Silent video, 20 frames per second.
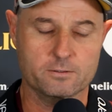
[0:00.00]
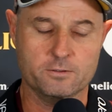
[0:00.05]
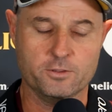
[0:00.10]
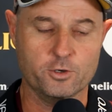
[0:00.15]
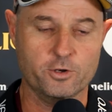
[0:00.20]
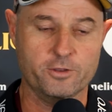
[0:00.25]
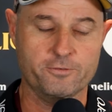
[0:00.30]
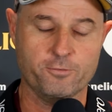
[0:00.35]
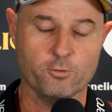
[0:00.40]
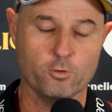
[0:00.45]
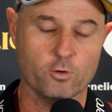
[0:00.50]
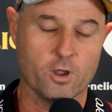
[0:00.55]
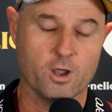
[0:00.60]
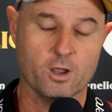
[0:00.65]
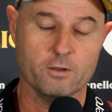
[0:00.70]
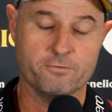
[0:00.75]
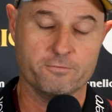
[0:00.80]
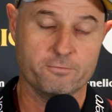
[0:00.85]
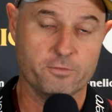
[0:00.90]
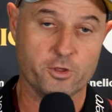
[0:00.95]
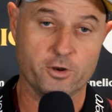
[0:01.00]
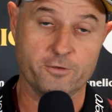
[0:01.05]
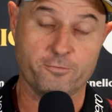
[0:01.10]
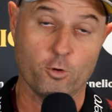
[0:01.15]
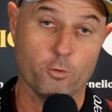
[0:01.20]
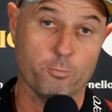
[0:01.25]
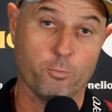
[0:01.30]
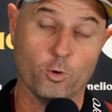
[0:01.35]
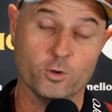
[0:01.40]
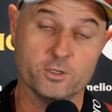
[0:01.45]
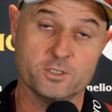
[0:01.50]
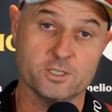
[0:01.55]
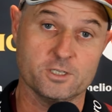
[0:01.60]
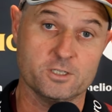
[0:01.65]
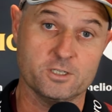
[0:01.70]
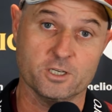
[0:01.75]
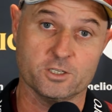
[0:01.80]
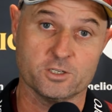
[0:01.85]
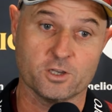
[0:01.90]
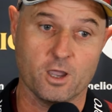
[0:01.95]
34 points to
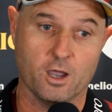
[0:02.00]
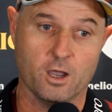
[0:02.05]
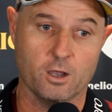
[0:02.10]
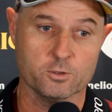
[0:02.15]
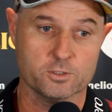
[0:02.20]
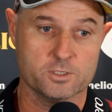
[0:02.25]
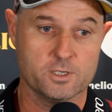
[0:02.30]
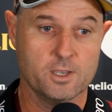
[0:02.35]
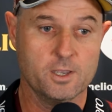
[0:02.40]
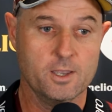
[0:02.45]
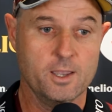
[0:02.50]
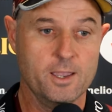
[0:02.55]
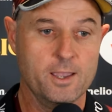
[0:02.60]
6 goals.